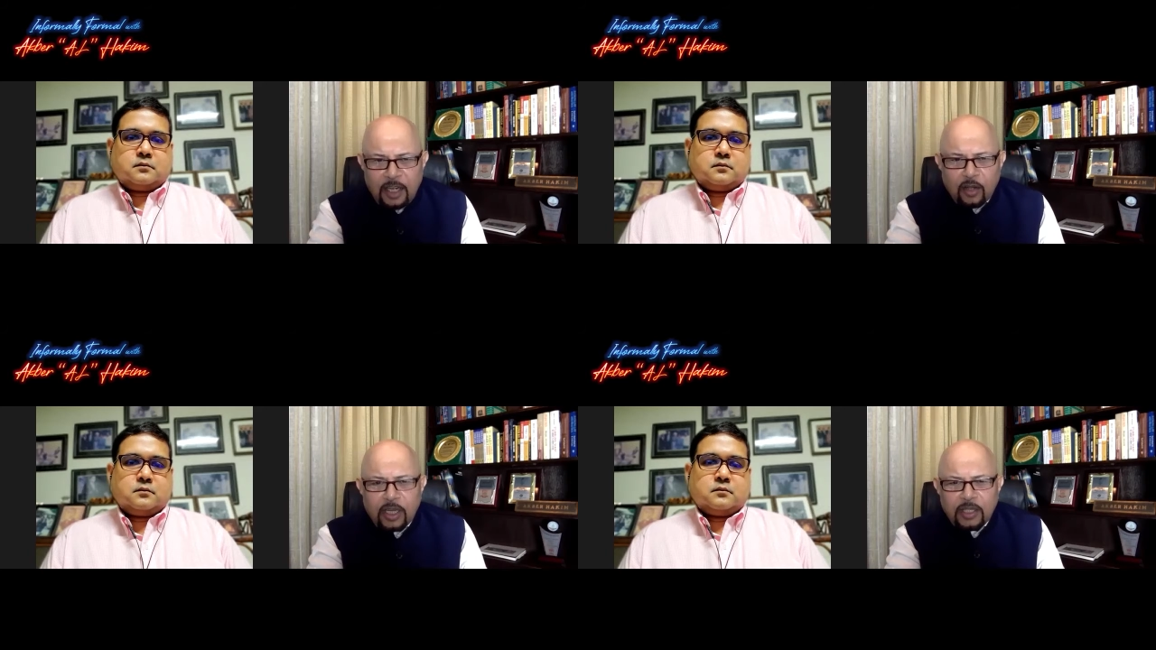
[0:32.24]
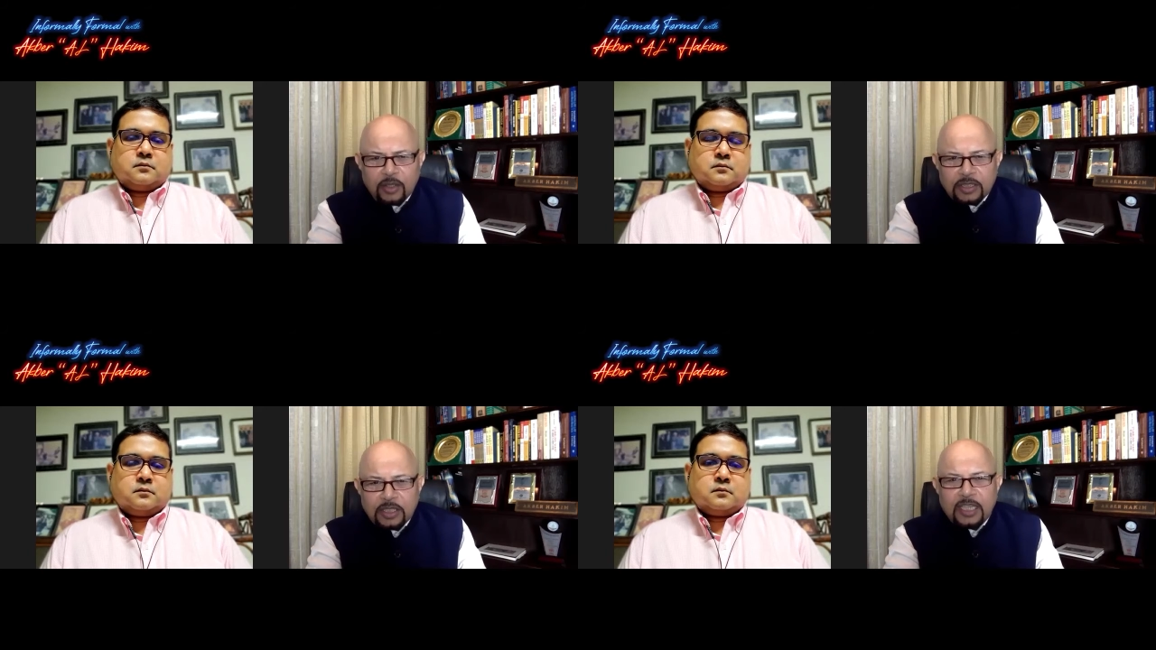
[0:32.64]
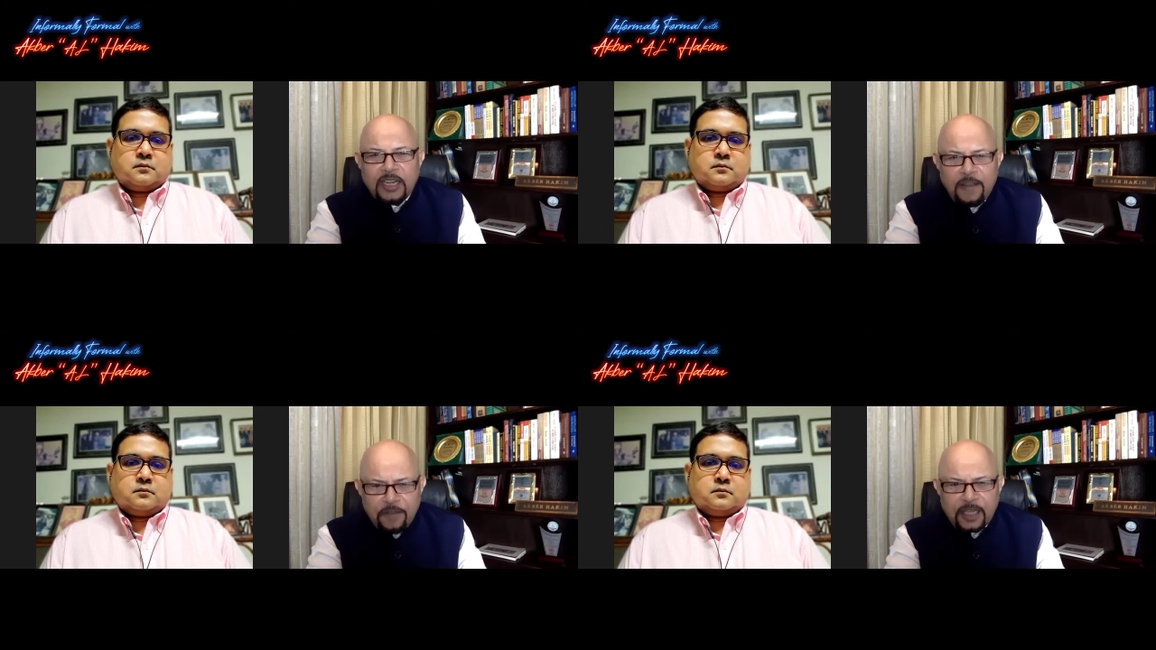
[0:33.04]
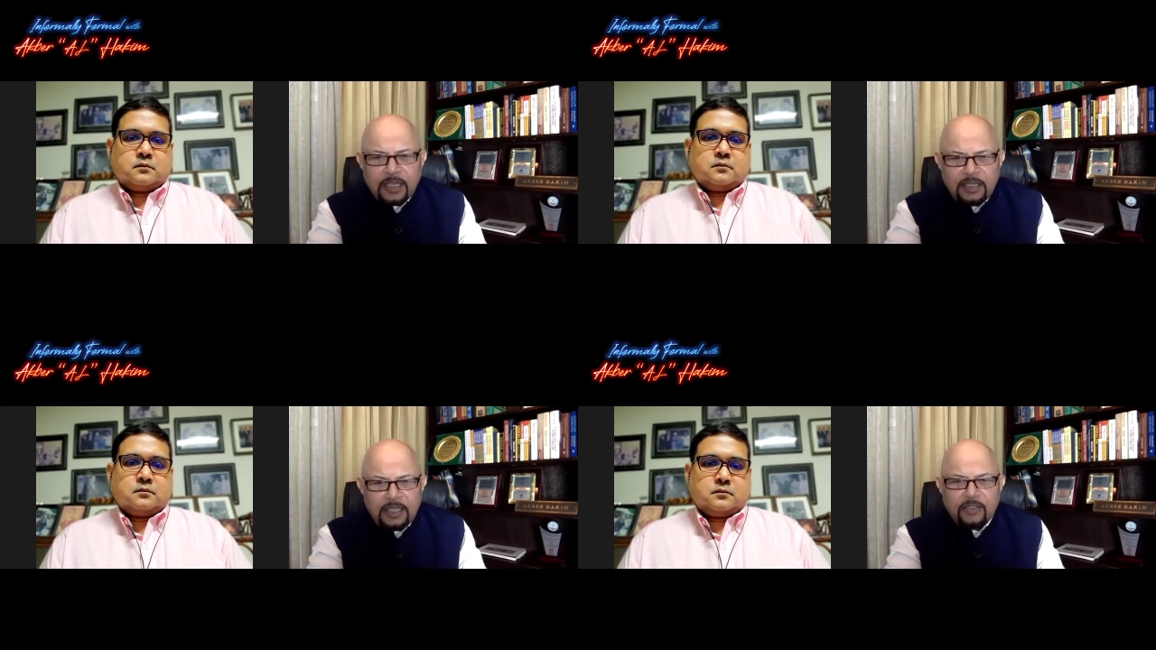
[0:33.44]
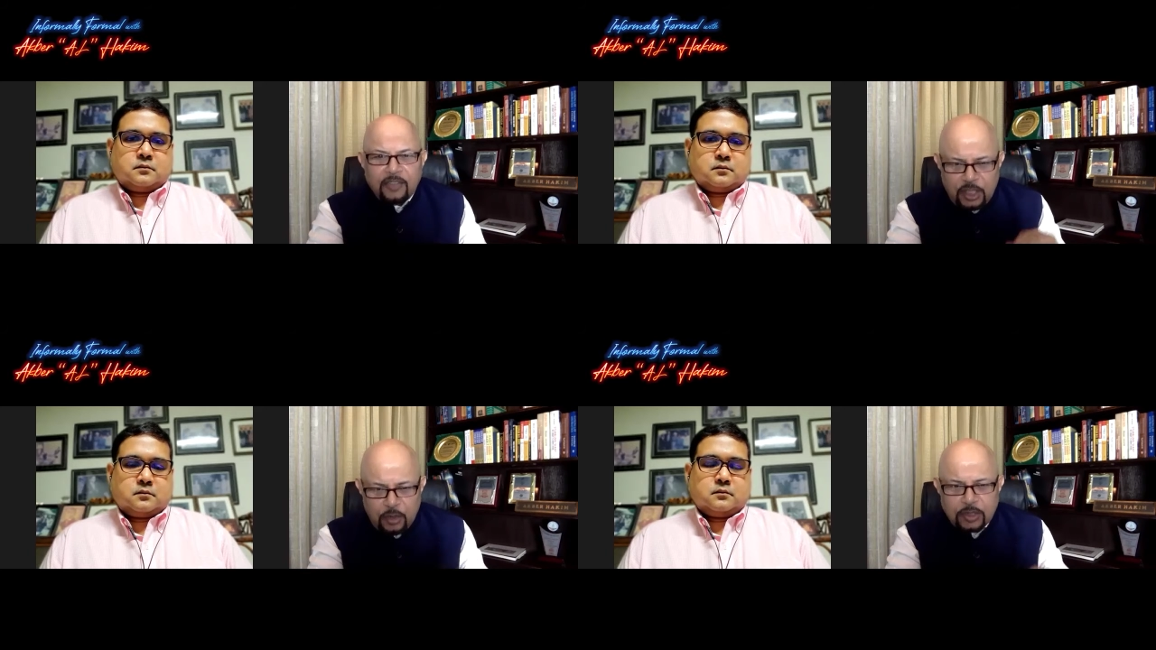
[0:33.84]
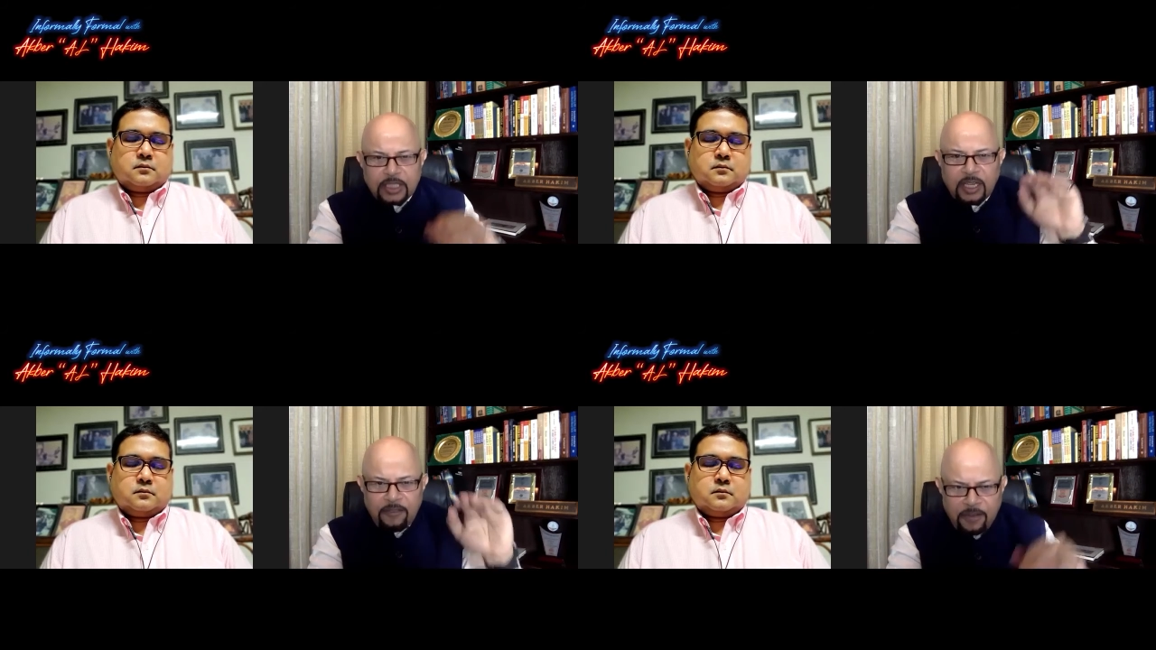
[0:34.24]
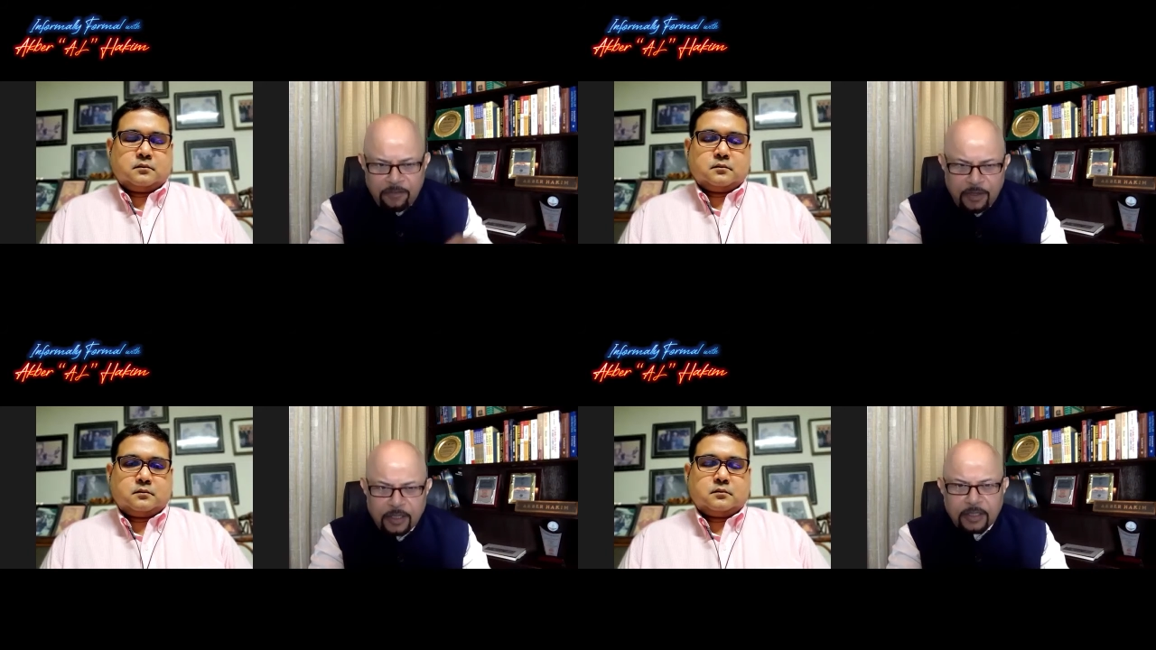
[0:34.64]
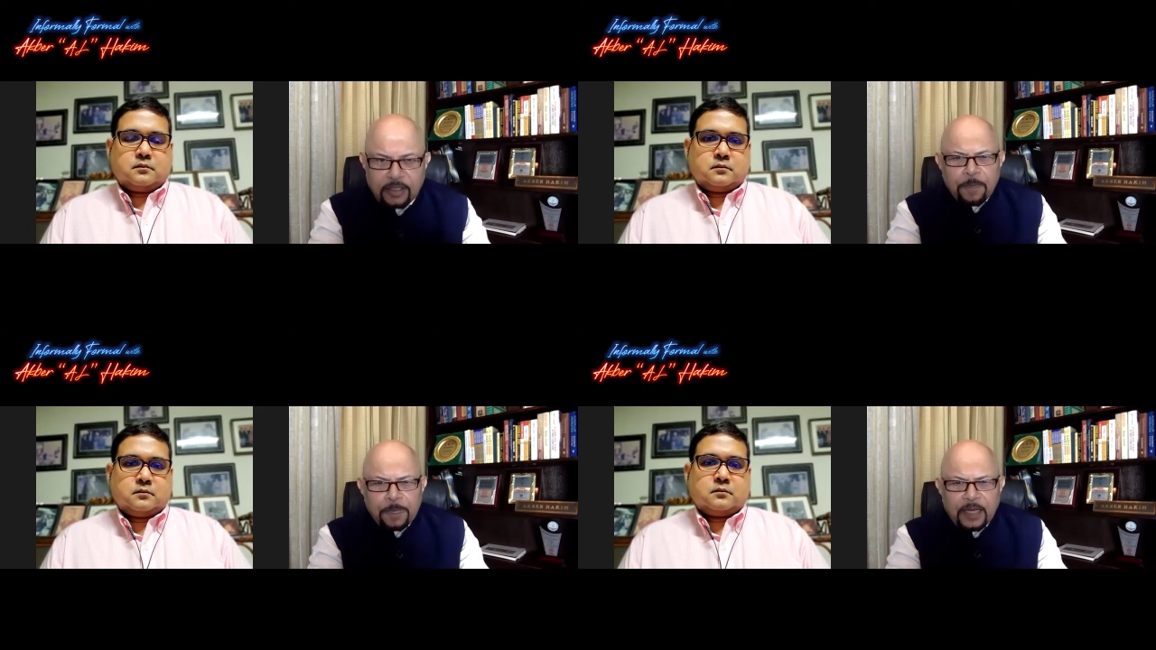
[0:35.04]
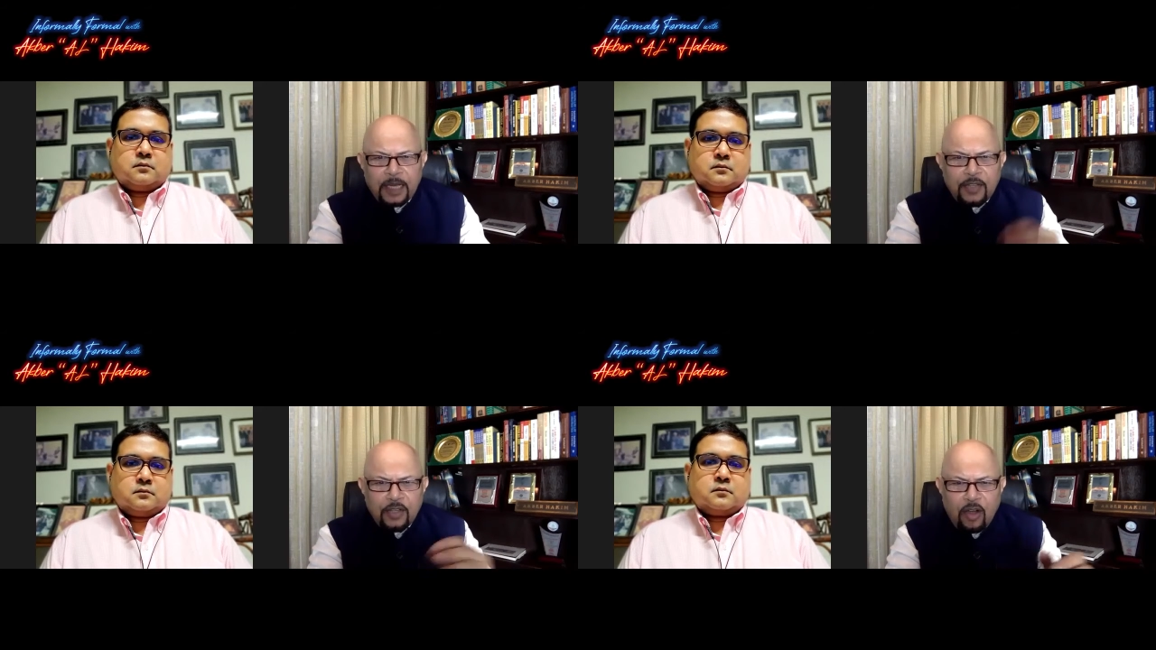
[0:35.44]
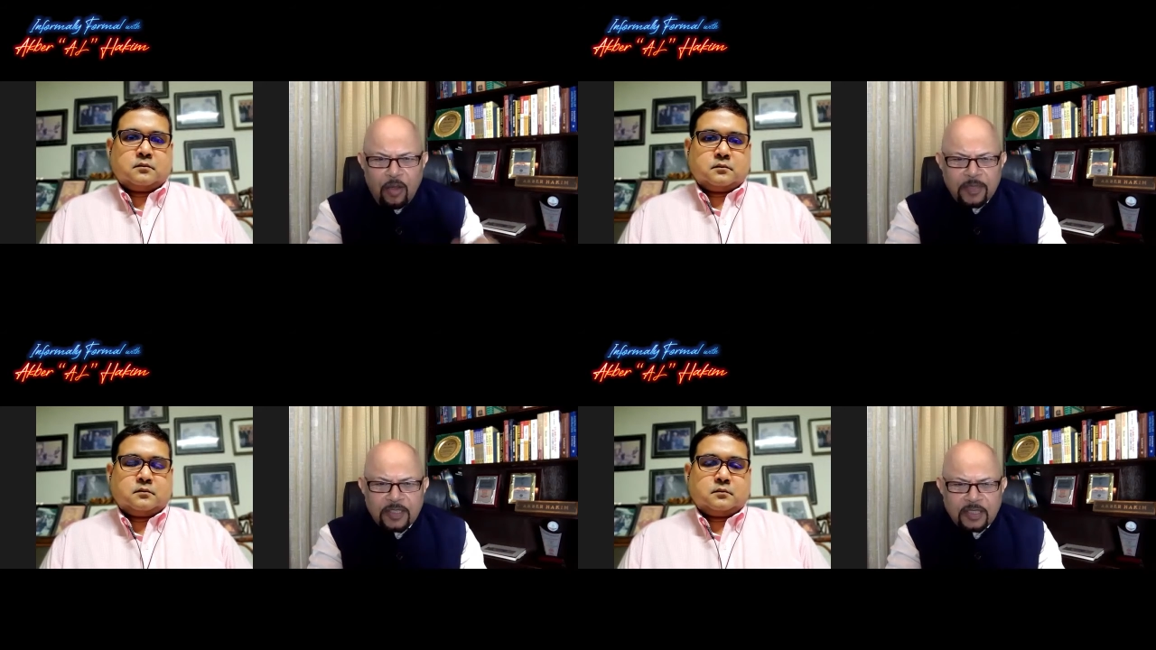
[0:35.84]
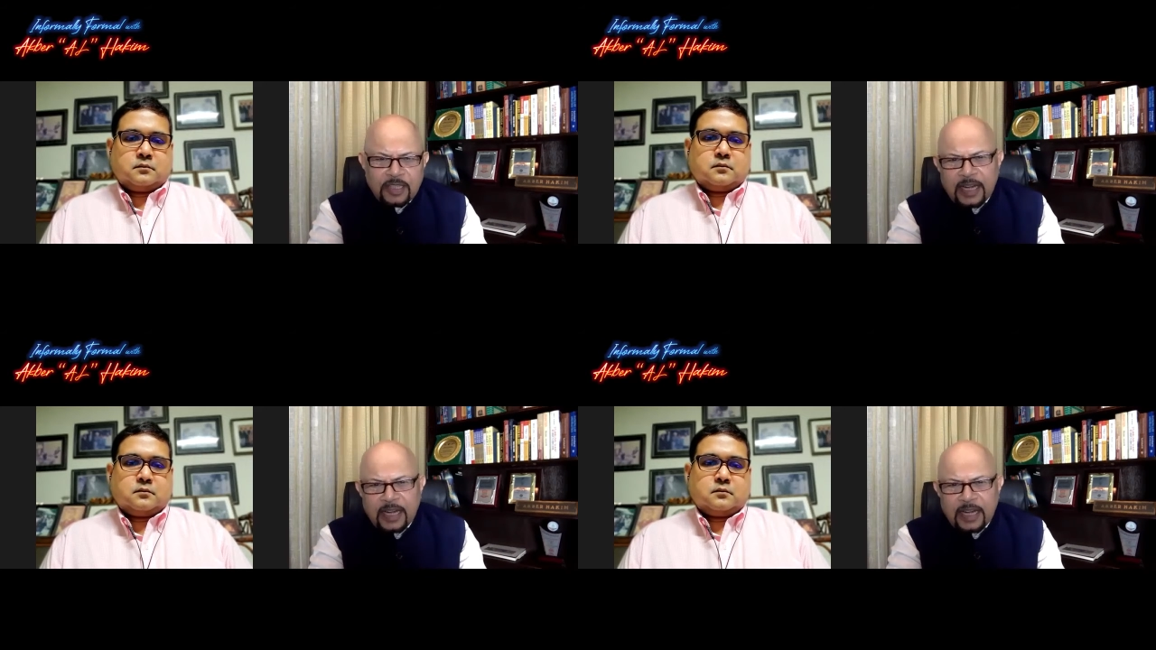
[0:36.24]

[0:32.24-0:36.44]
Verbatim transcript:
Speaker 1: they're looking to significantly reduce it even further. Your comments on